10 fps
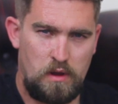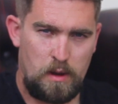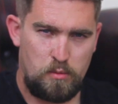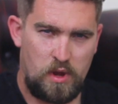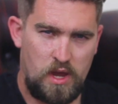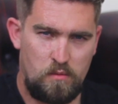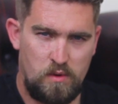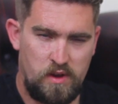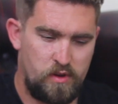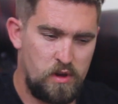Apple cake,
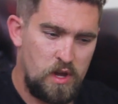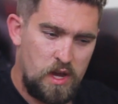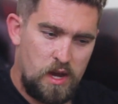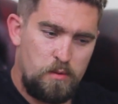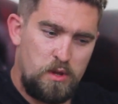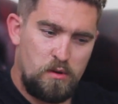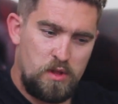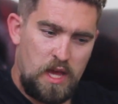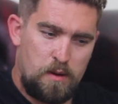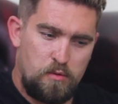whatever. And when you've
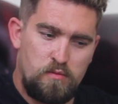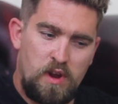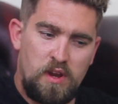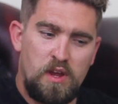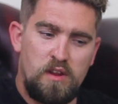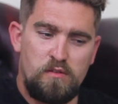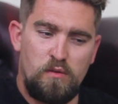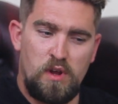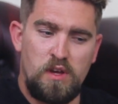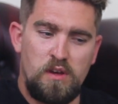got the apple ready and it's
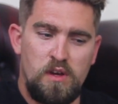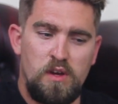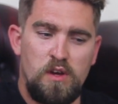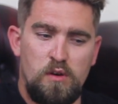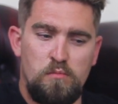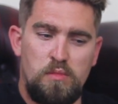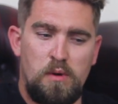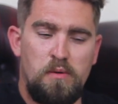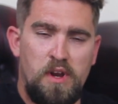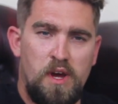all like
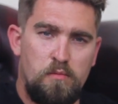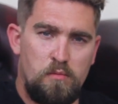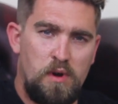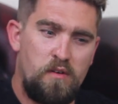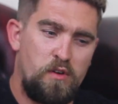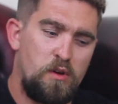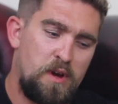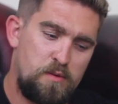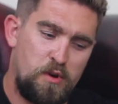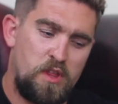bubbling up and whatever, you're
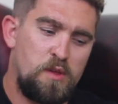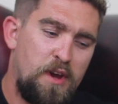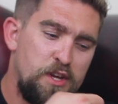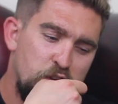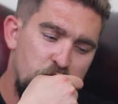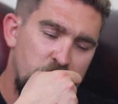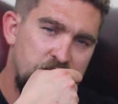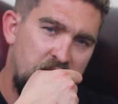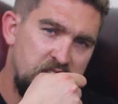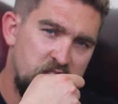about to put it in the pastry and you
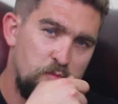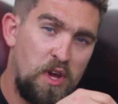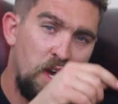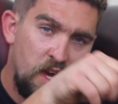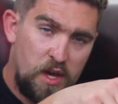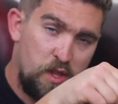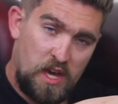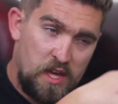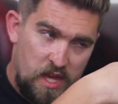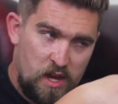taste a bit.
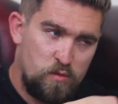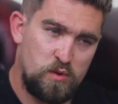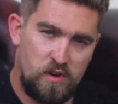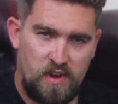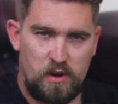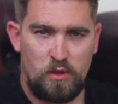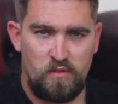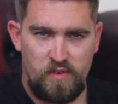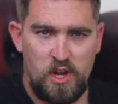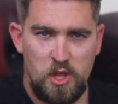That there was what I found on the
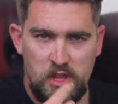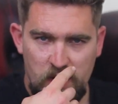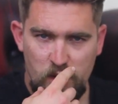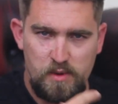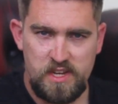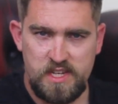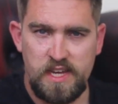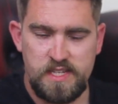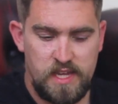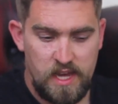finish. That little bit of
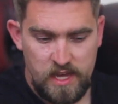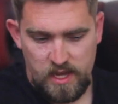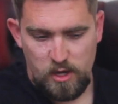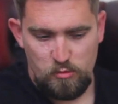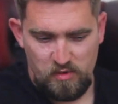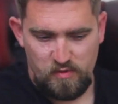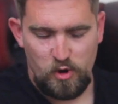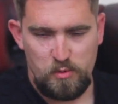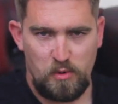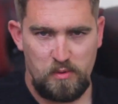taste there
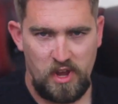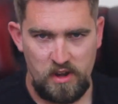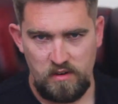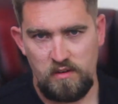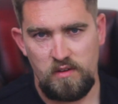before you pop it in.